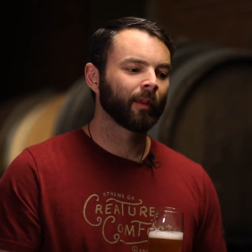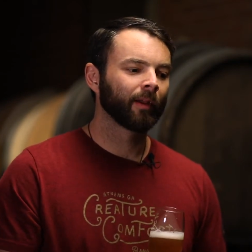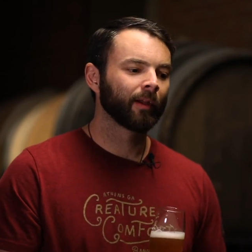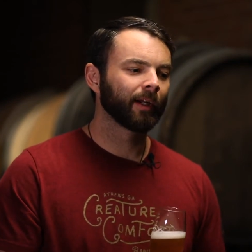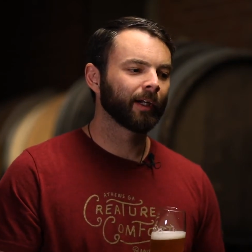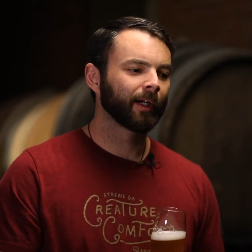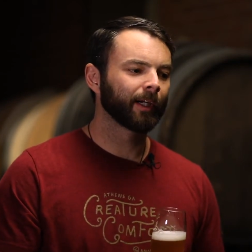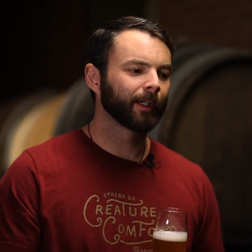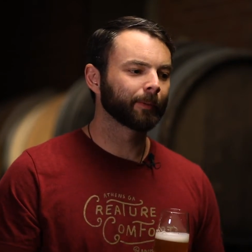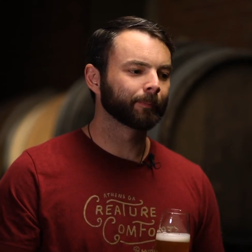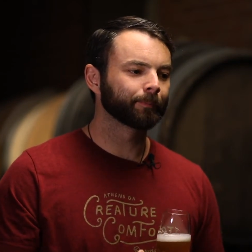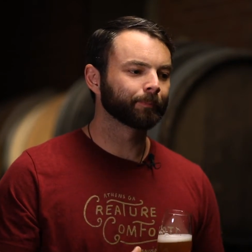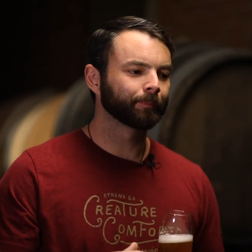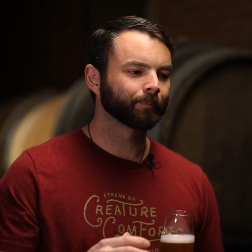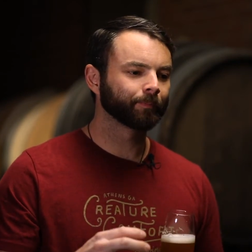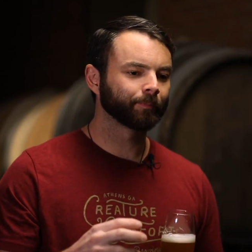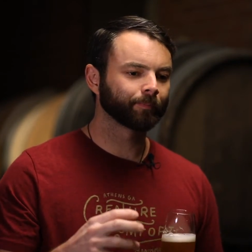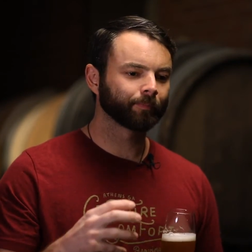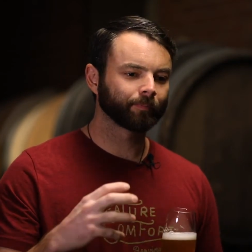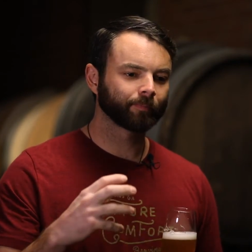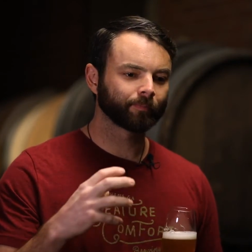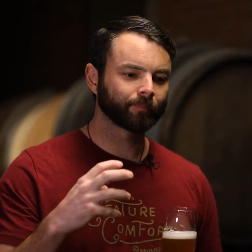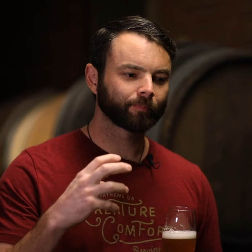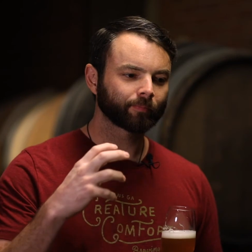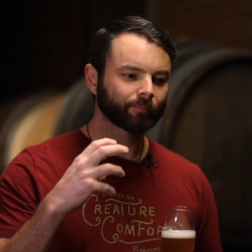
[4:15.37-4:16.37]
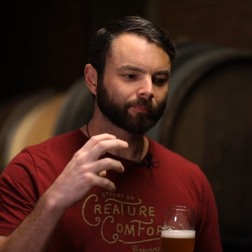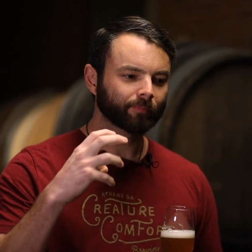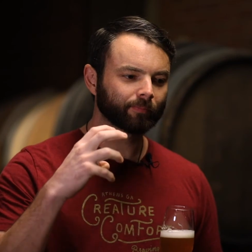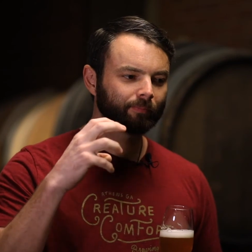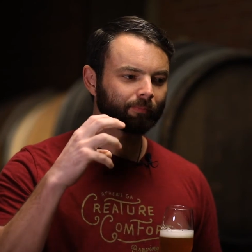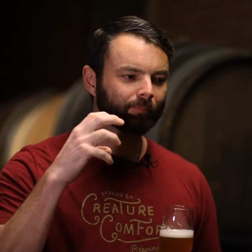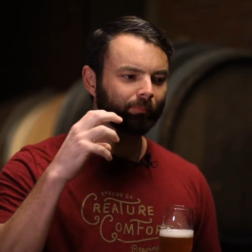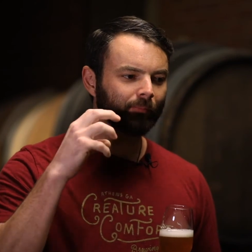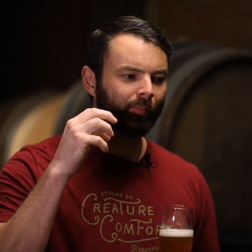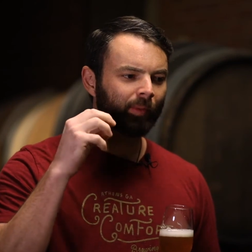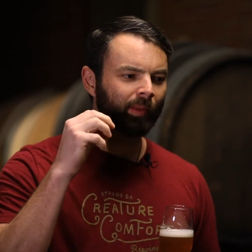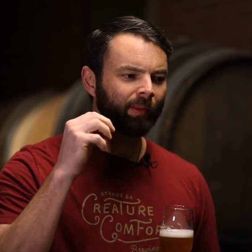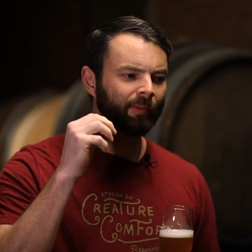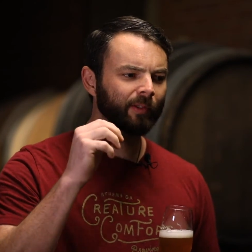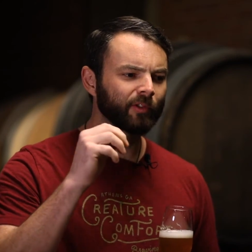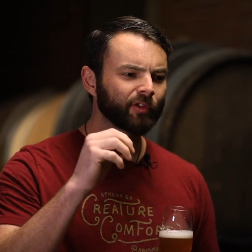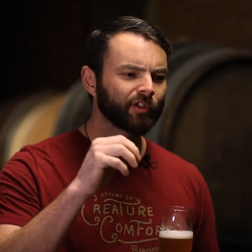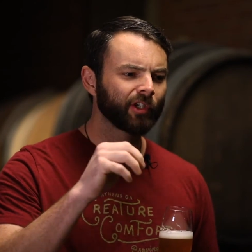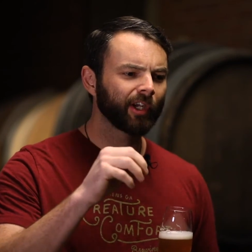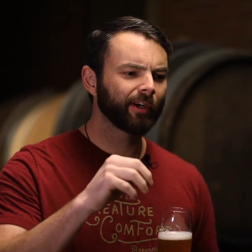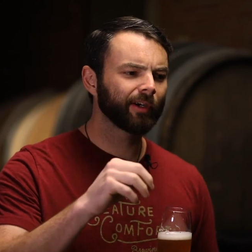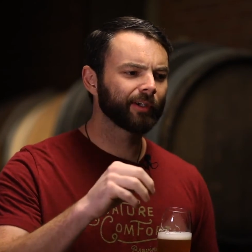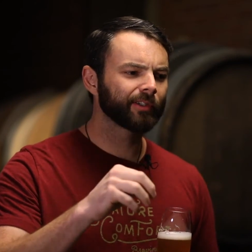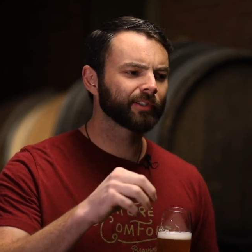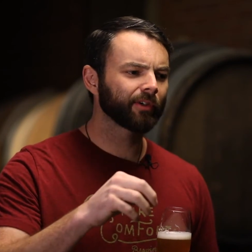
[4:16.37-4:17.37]
The
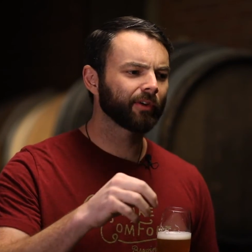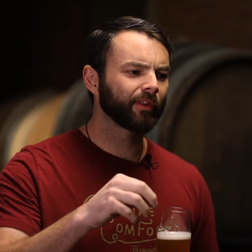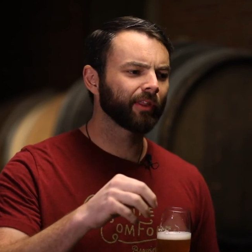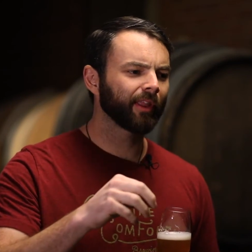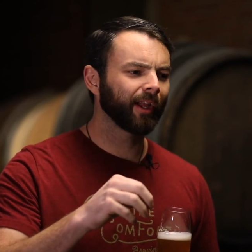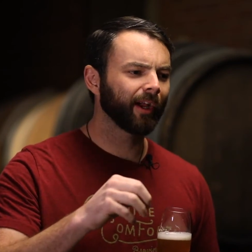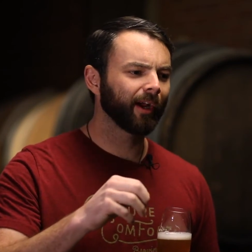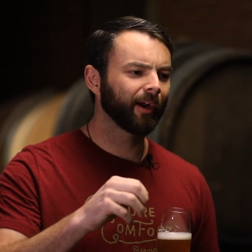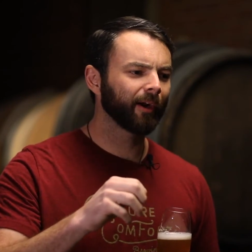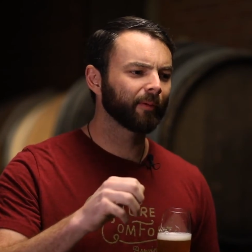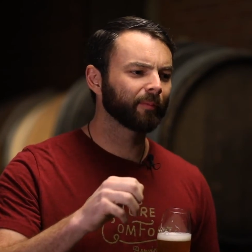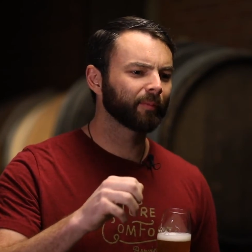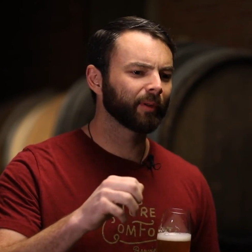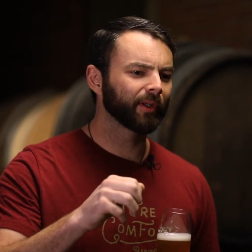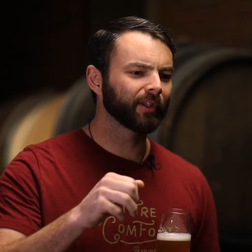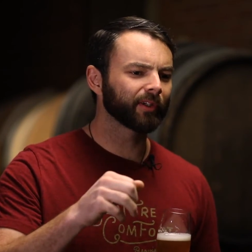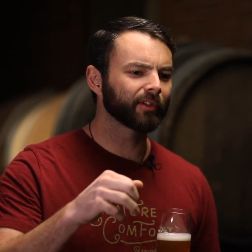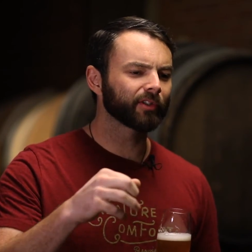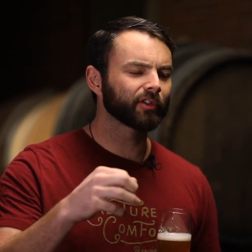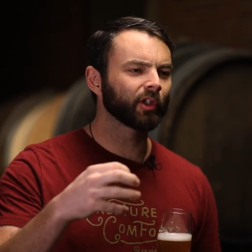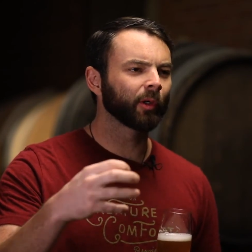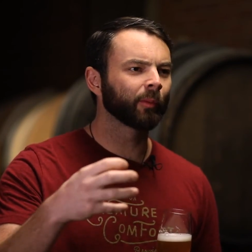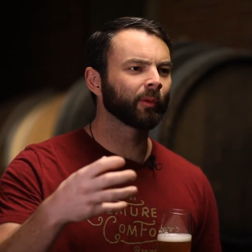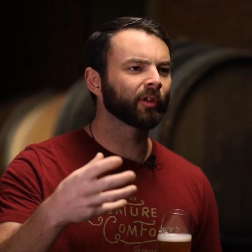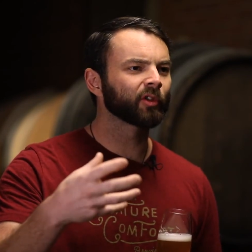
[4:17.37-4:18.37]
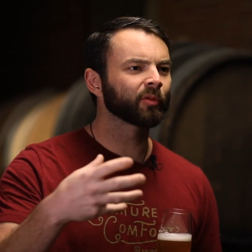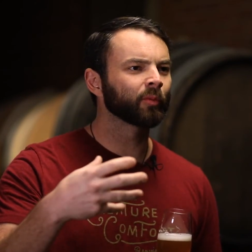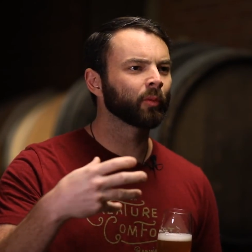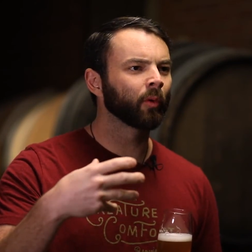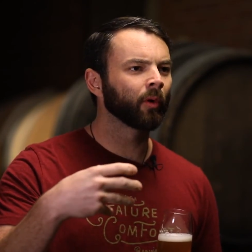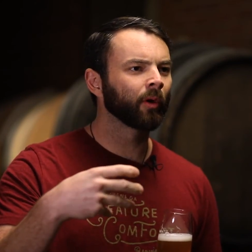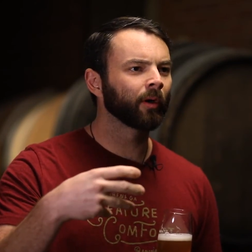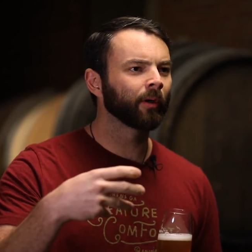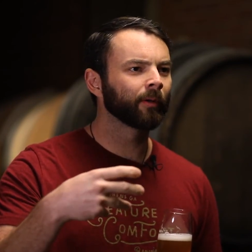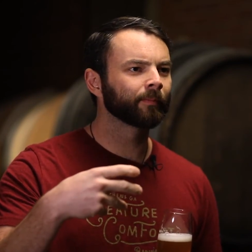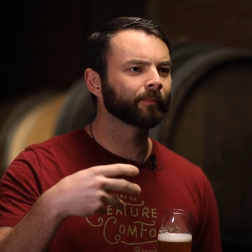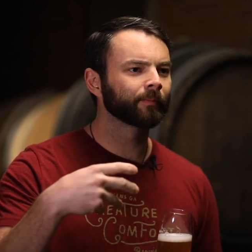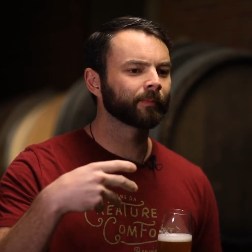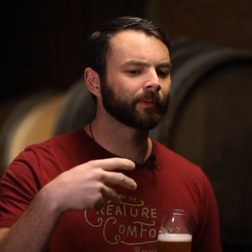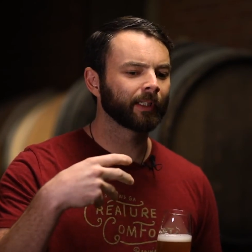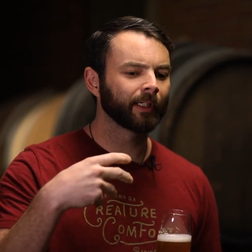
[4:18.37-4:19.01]
cherries are there, but there's so much more.